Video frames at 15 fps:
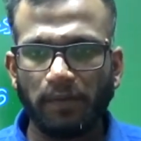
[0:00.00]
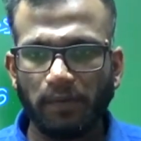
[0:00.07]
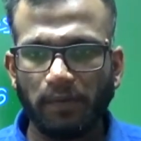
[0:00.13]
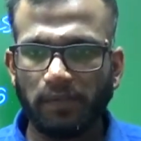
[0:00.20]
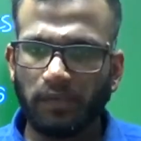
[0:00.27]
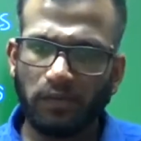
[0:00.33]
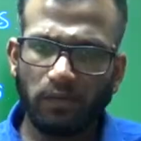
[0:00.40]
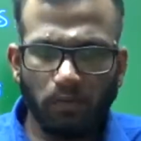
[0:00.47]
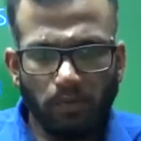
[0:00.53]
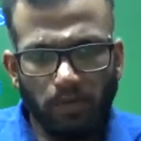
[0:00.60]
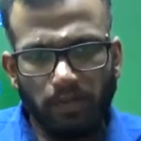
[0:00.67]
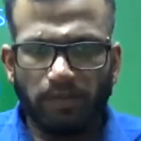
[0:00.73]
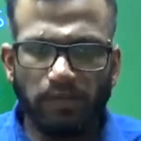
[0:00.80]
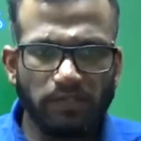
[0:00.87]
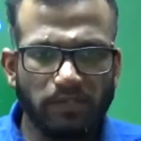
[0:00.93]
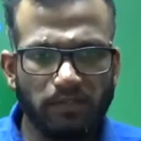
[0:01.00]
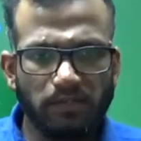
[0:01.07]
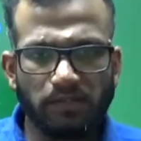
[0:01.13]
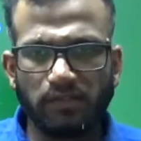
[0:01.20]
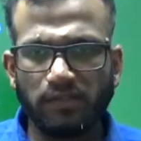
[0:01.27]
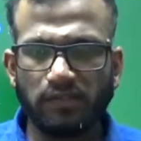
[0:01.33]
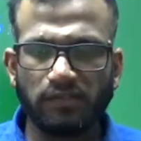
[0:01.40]
The O level
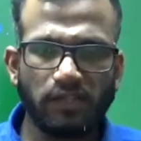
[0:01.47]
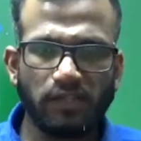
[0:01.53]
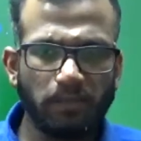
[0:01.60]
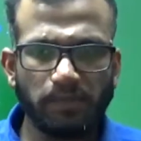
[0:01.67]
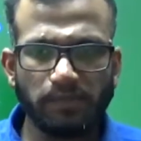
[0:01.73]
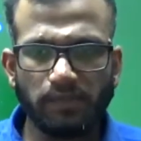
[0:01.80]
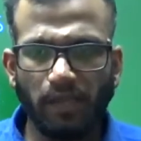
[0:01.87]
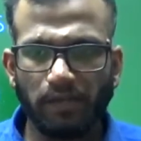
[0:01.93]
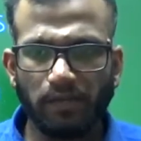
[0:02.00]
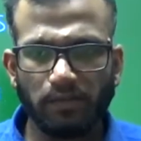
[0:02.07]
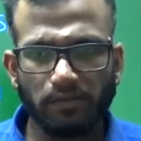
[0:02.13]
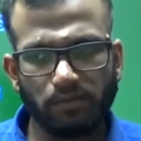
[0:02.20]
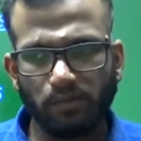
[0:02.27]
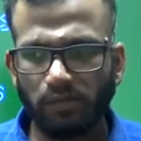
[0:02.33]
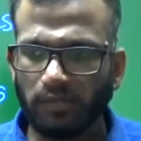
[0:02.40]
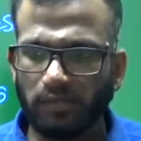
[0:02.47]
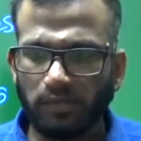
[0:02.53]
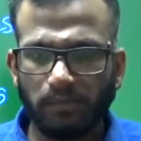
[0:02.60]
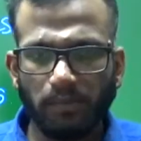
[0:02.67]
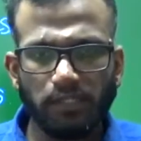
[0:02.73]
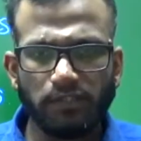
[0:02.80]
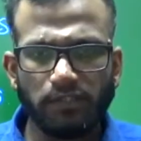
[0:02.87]
syllabus I not
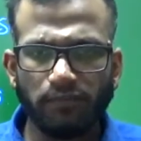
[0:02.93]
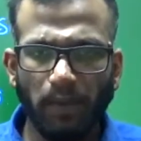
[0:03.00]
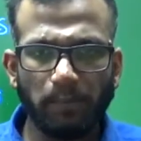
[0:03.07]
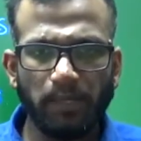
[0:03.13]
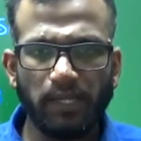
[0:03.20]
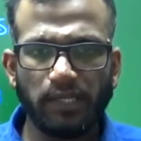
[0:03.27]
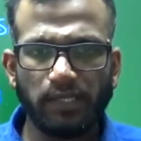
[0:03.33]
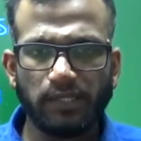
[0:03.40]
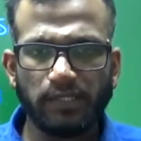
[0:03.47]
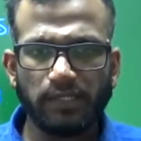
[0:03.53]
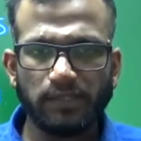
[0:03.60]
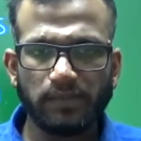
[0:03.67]
much familiar.